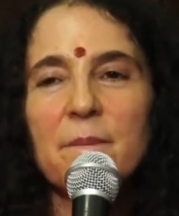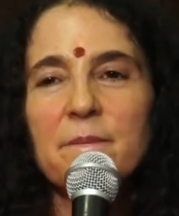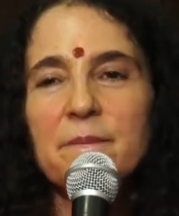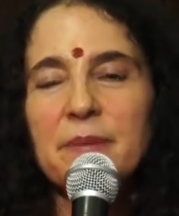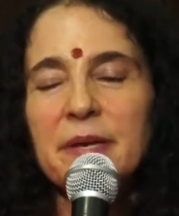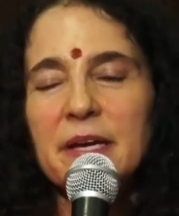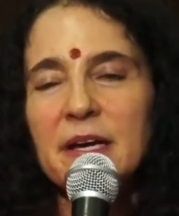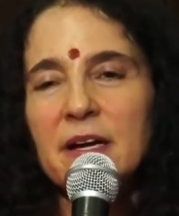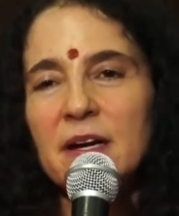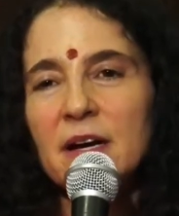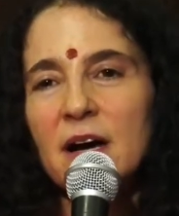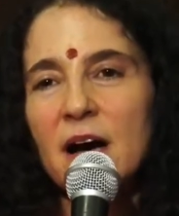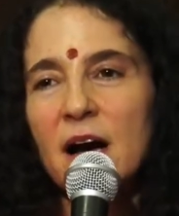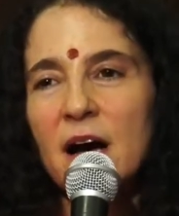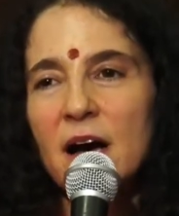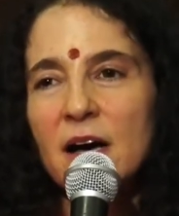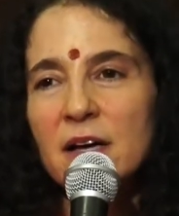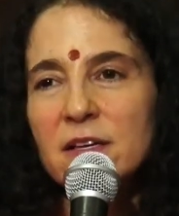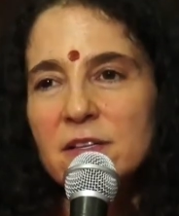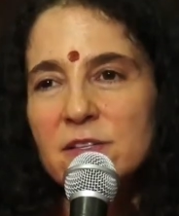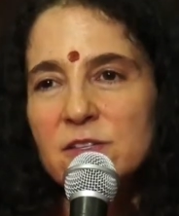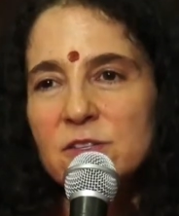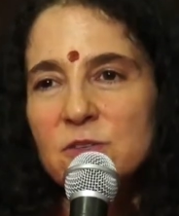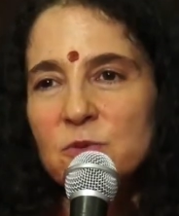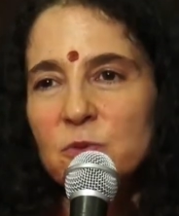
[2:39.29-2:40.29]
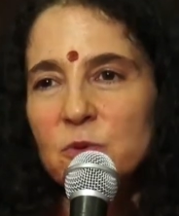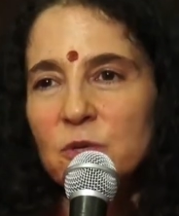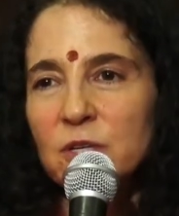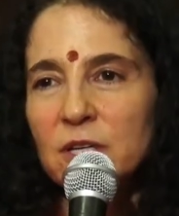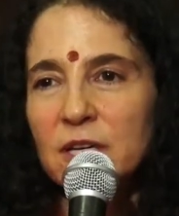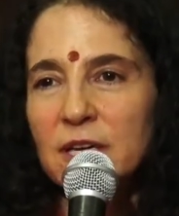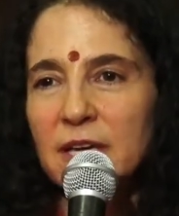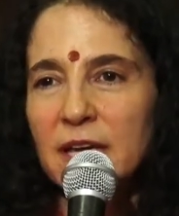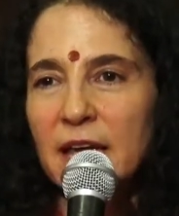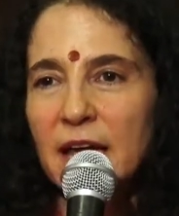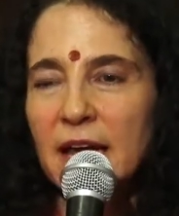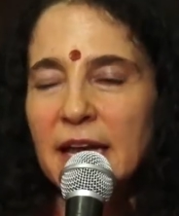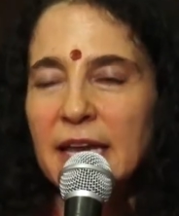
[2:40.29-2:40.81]
because we're
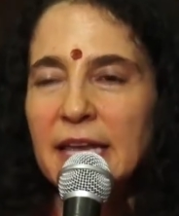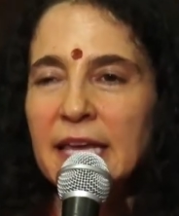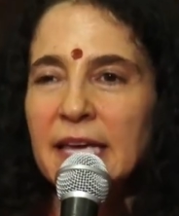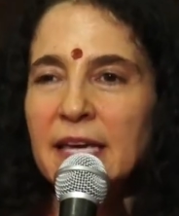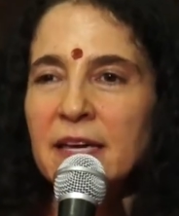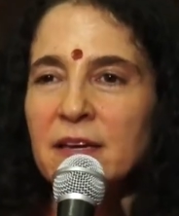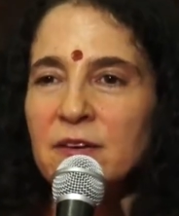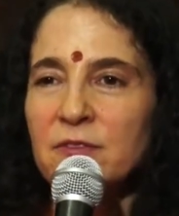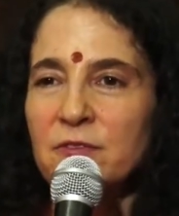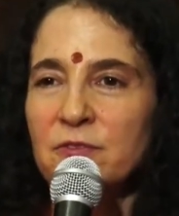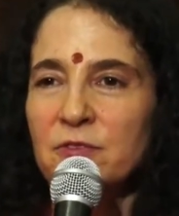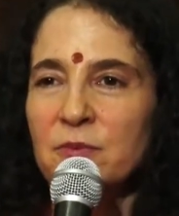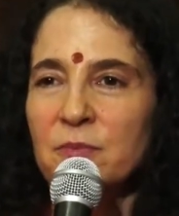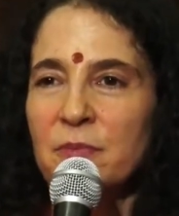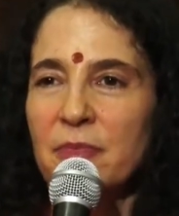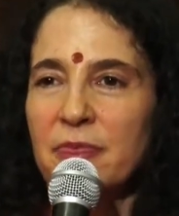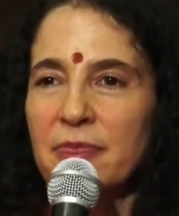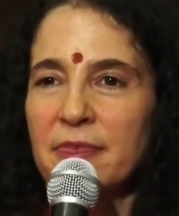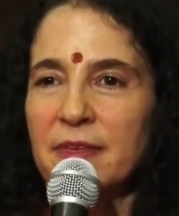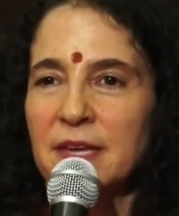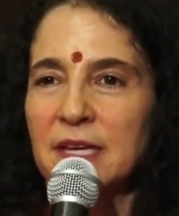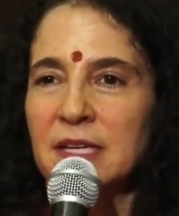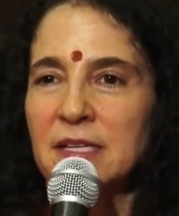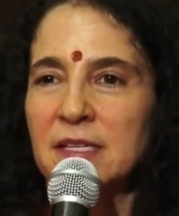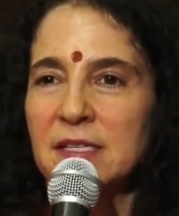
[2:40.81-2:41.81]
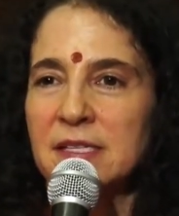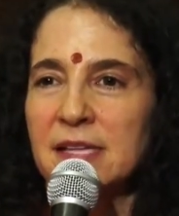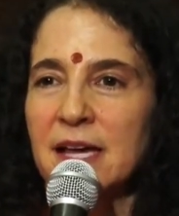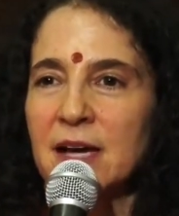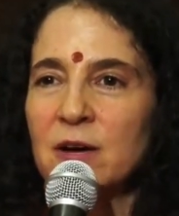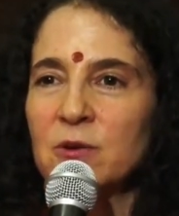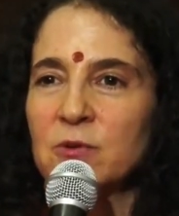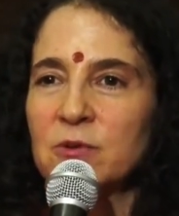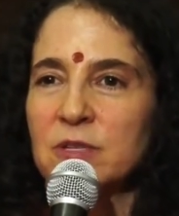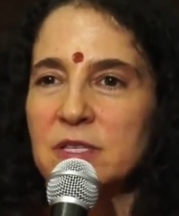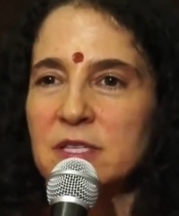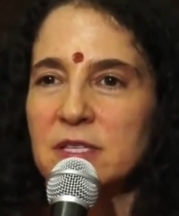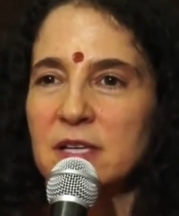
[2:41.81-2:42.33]
getting it from things
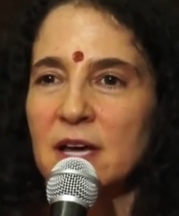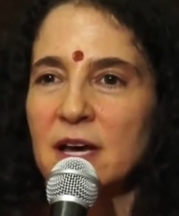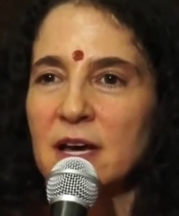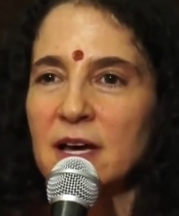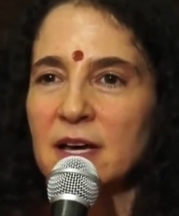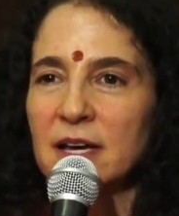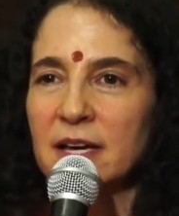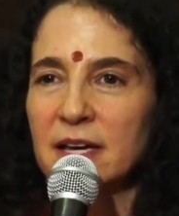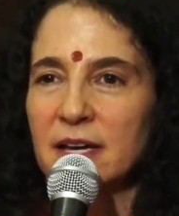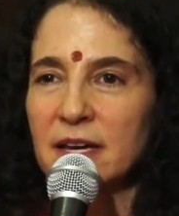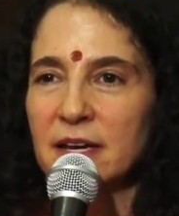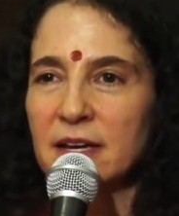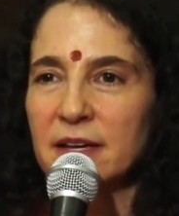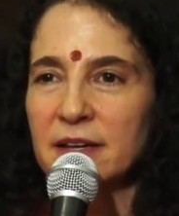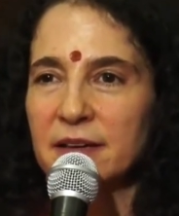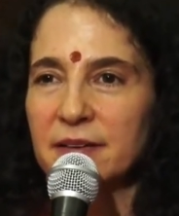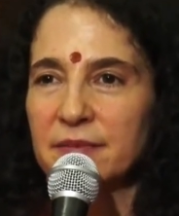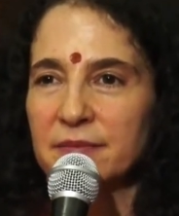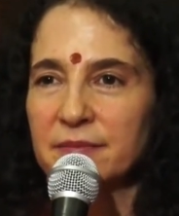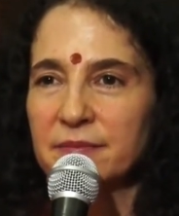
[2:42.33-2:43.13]
outside,